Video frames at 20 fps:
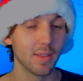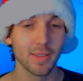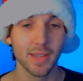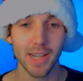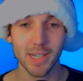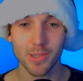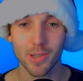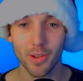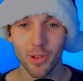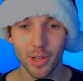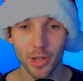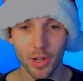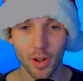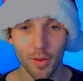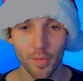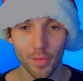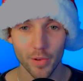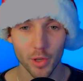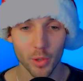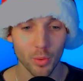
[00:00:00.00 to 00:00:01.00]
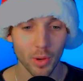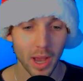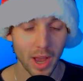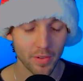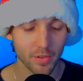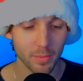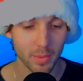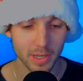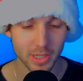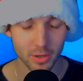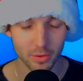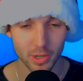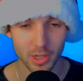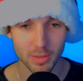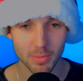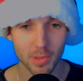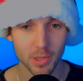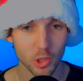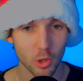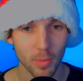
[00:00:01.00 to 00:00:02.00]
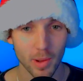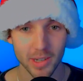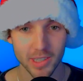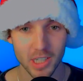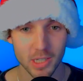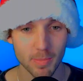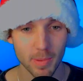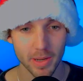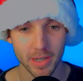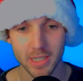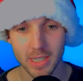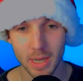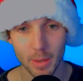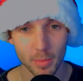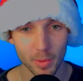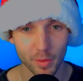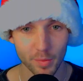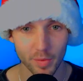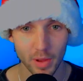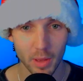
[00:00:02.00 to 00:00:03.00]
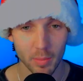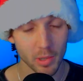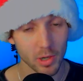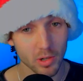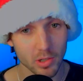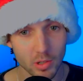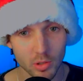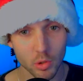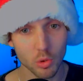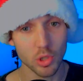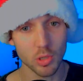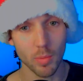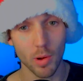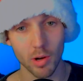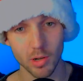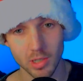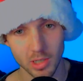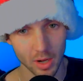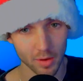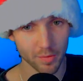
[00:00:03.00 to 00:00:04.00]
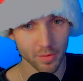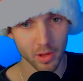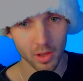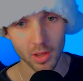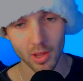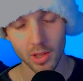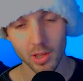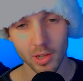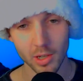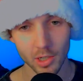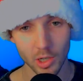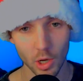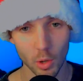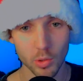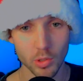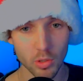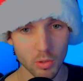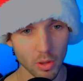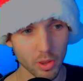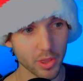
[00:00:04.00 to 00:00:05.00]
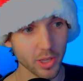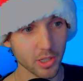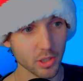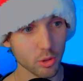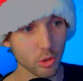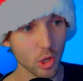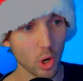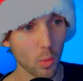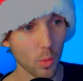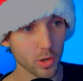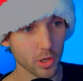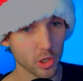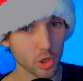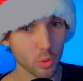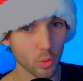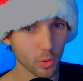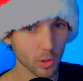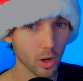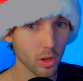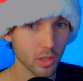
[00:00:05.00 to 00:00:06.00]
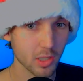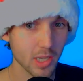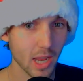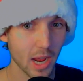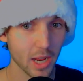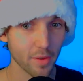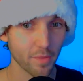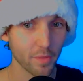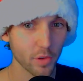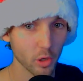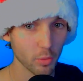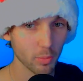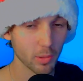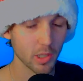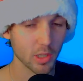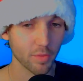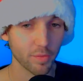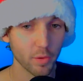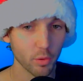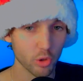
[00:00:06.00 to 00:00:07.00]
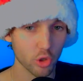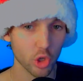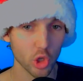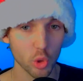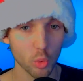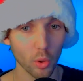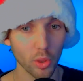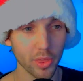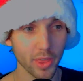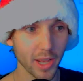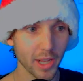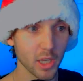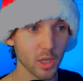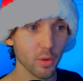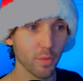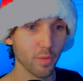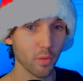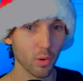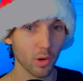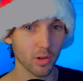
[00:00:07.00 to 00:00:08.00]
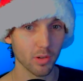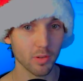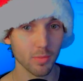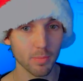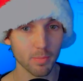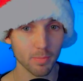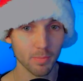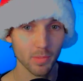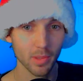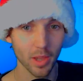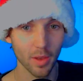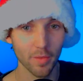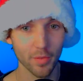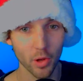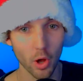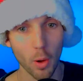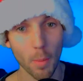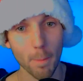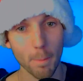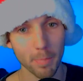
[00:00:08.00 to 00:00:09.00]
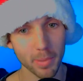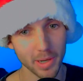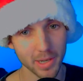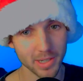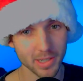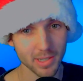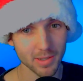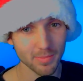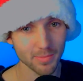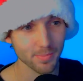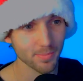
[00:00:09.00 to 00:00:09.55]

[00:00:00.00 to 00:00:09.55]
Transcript: That's all I got for you. Have an amazing Christmas. Go back to spending time with your family and also do some hard stuff. Don't do the things you don't want to do regardless of how you feel, because future you will thank you for it. Love y'all. Peace.